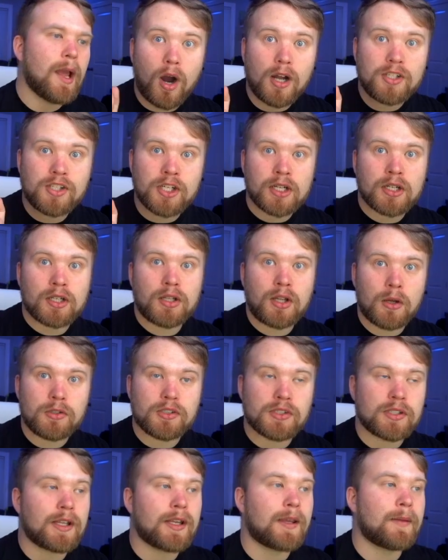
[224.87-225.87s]
Watch it
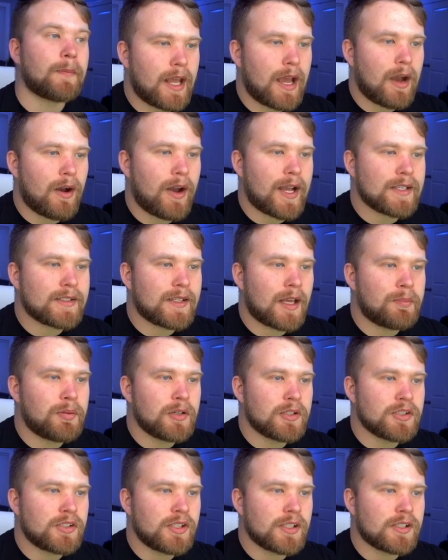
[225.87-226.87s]
closely. Now, as I
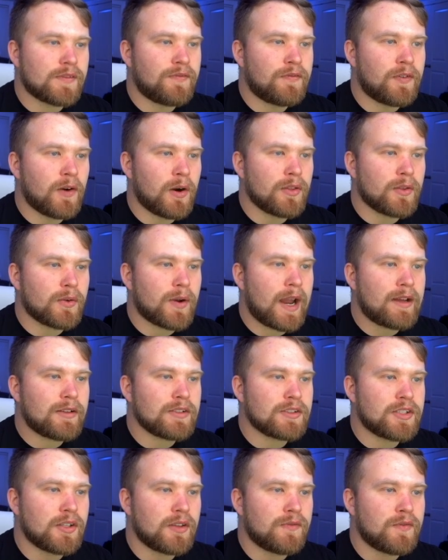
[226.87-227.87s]
push this further out
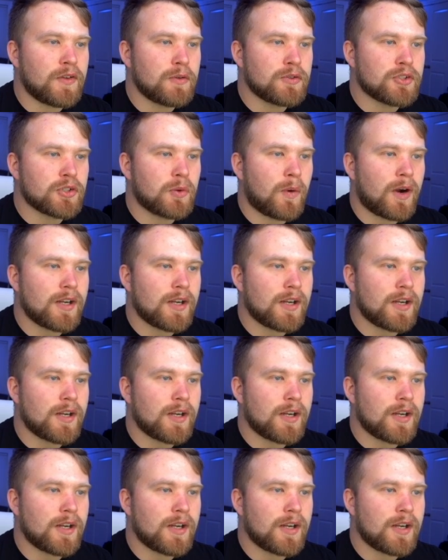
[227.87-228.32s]
into the future,